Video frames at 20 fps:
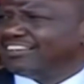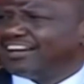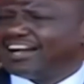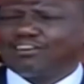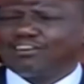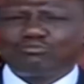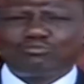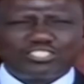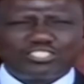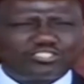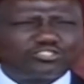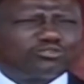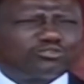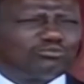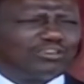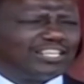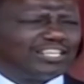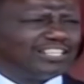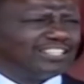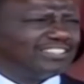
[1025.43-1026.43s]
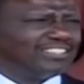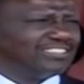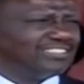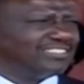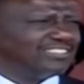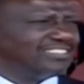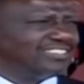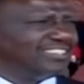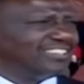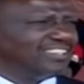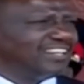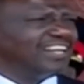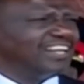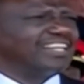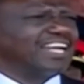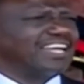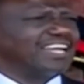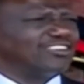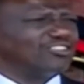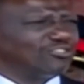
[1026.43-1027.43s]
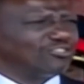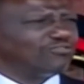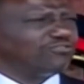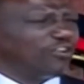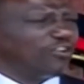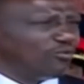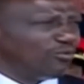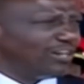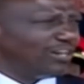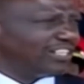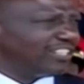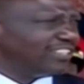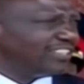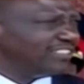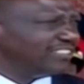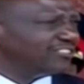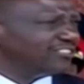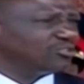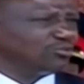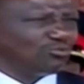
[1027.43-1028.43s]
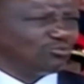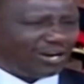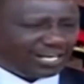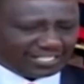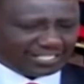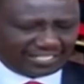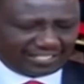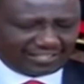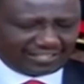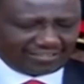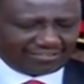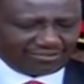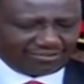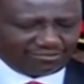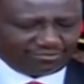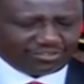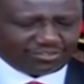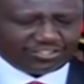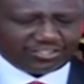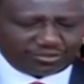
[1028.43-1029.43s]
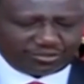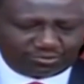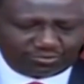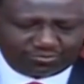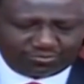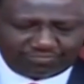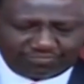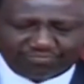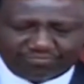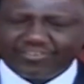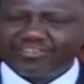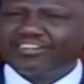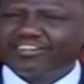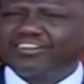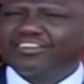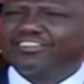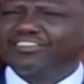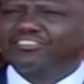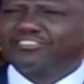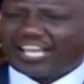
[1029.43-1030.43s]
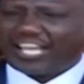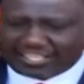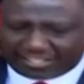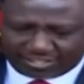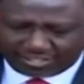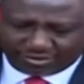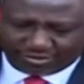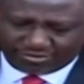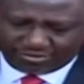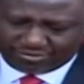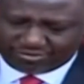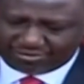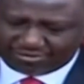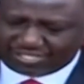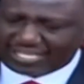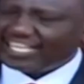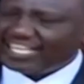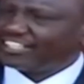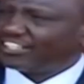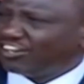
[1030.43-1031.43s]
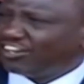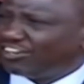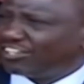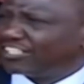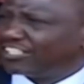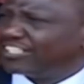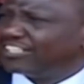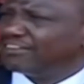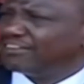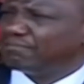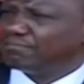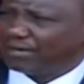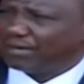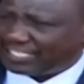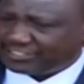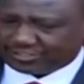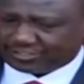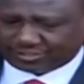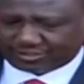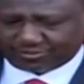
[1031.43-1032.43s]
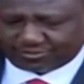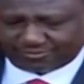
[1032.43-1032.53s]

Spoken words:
I wish you well, and I look forward to working with you. Thank you, and God bless you.